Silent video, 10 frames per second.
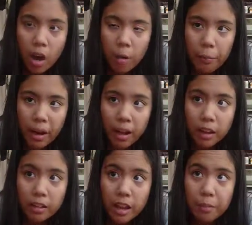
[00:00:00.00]
my
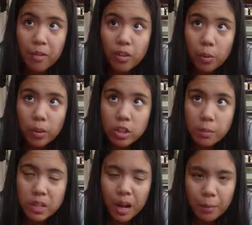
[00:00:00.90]
the Epiphany workshop's
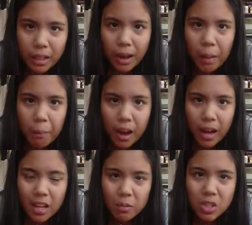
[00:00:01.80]
coming up. I
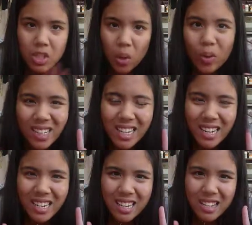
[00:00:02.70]
am so
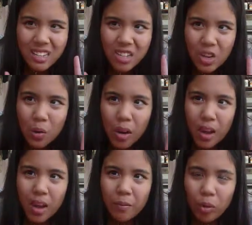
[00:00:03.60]
excited. So
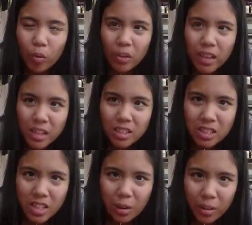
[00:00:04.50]
don't forget to
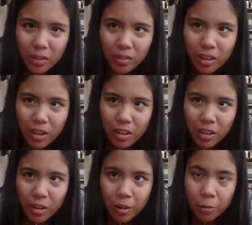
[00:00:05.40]
see one of the
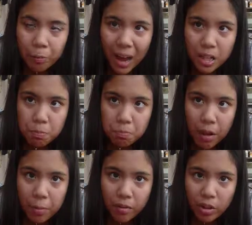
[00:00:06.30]
past
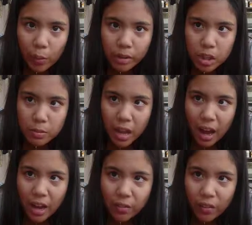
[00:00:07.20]
Epiphany workshops
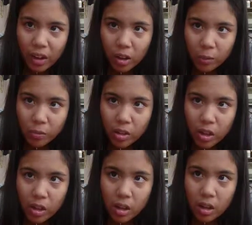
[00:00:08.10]
I filmed.
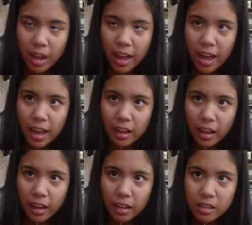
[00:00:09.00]
And
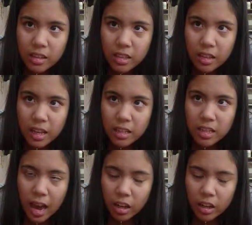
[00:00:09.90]
this
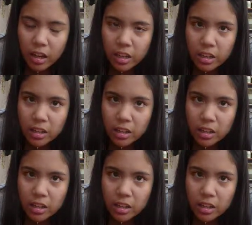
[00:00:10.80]
Saturday is